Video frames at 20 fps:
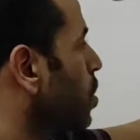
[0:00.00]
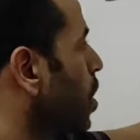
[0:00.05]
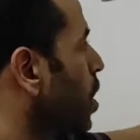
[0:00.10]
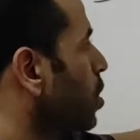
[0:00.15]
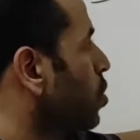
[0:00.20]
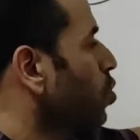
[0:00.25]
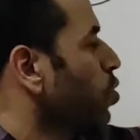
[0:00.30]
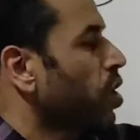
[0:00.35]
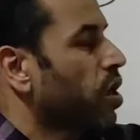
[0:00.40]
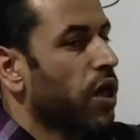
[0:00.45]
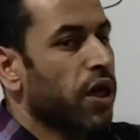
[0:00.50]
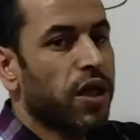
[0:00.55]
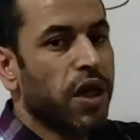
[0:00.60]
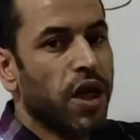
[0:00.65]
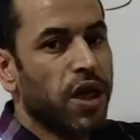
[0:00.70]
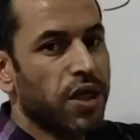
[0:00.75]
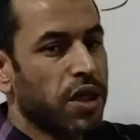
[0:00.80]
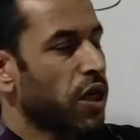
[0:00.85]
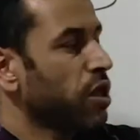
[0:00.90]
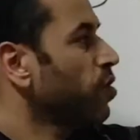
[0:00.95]
9 to the right
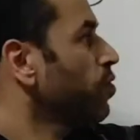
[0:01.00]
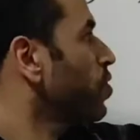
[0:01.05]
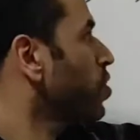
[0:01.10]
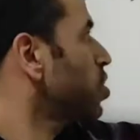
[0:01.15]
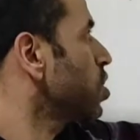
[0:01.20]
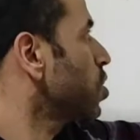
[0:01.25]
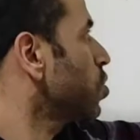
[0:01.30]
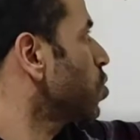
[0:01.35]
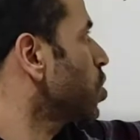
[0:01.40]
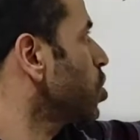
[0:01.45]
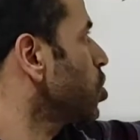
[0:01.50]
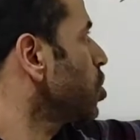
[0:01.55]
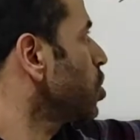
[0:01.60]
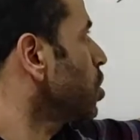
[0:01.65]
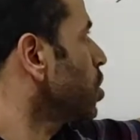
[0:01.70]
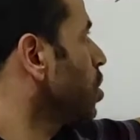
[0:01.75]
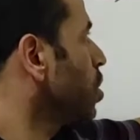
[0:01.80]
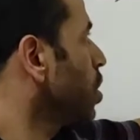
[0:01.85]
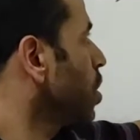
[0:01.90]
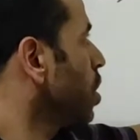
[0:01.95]
hand side of this
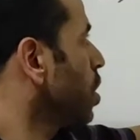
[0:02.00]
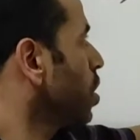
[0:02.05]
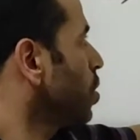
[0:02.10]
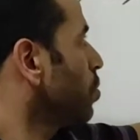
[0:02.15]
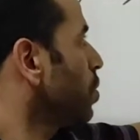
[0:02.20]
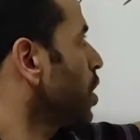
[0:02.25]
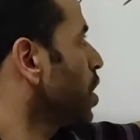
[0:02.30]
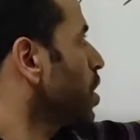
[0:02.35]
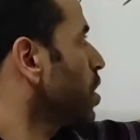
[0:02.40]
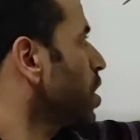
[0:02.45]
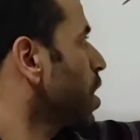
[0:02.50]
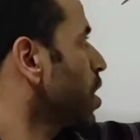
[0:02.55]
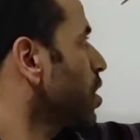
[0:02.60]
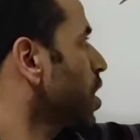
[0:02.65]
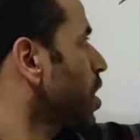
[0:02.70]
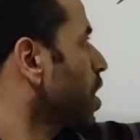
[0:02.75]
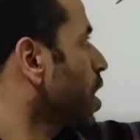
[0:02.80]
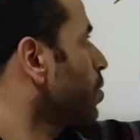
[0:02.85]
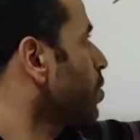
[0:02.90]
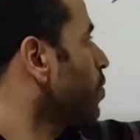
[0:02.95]
equation, make it as
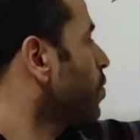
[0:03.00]
a common